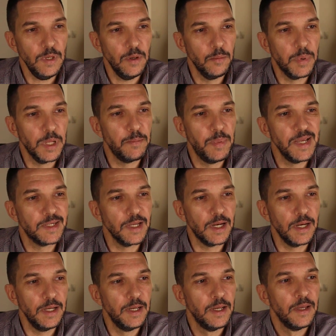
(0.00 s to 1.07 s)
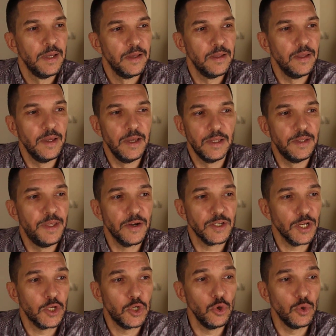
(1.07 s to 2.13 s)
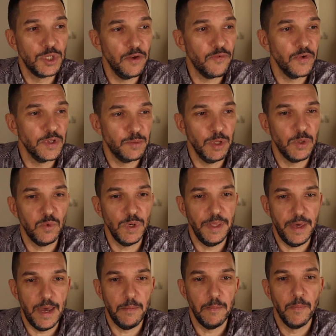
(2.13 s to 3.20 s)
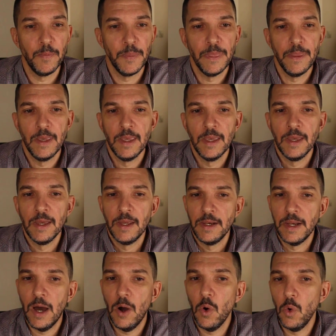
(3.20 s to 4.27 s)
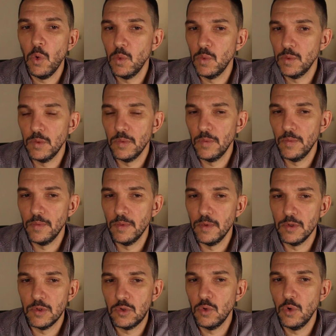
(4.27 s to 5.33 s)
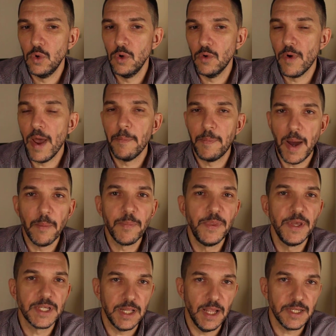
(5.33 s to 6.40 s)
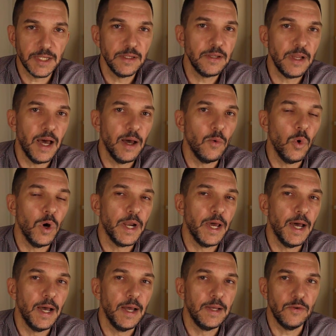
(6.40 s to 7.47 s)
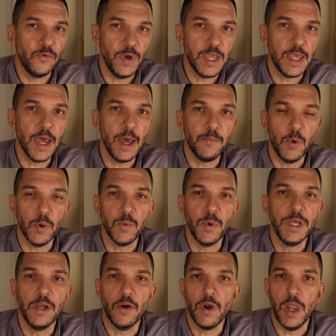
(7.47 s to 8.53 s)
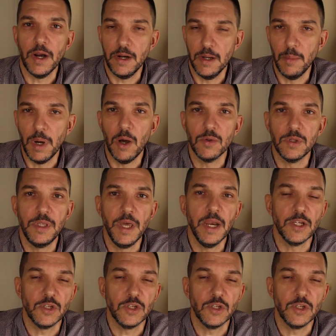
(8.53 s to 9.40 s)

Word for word: But basically, it, there's a huge difference between them. Now, to wrap up this lesson, I want to recap what we learned about data